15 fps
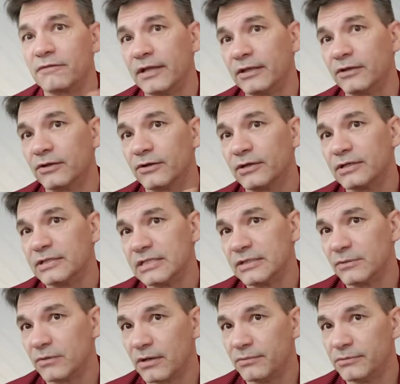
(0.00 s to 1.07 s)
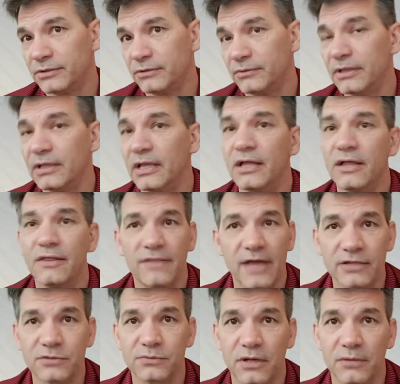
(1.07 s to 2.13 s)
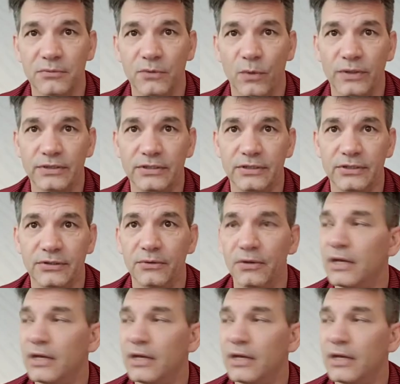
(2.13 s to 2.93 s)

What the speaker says: and learn and see what I'm doing, that's what I'm going to do.